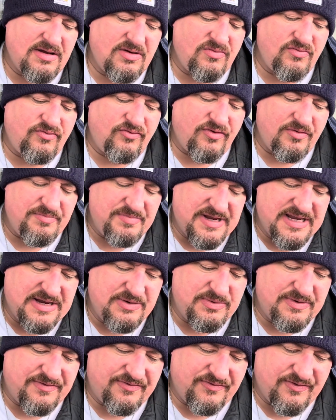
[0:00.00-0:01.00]
for me
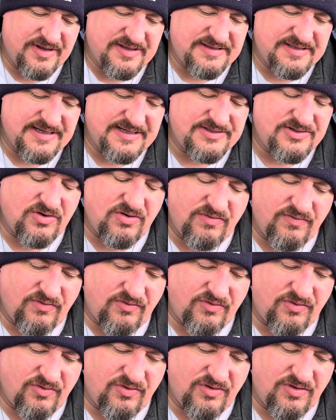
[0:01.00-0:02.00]
with Fuentes,
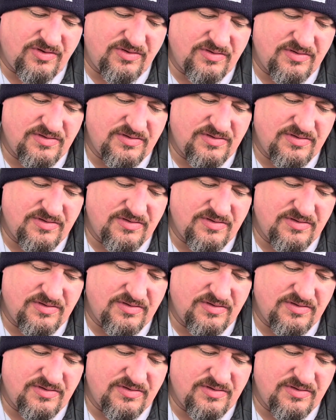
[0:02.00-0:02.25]
overall,